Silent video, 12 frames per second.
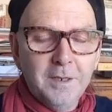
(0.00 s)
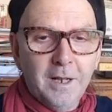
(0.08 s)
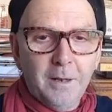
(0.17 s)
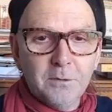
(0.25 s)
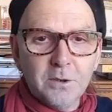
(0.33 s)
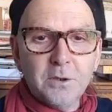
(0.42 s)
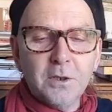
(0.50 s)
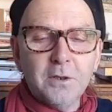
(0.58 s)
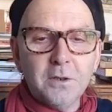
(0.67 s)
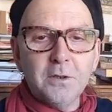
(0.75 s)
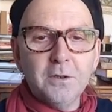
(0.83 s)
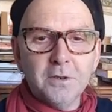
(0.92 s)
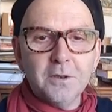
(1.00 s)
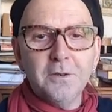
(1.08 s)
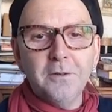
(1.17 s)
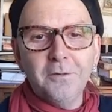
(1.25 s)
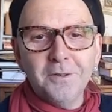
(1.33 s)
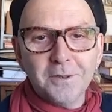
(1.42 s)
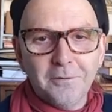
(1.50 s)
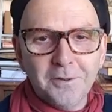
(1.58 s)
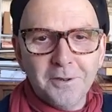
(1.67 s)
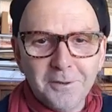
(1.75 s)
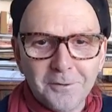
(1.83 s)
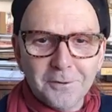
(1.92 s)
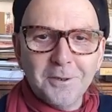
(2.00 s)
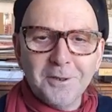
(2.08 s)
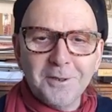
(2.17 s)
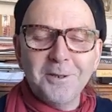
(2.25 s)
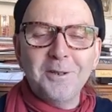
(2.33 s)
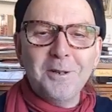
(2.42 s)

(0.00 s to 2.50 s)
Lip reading: I'm just touching the surface of it, or touching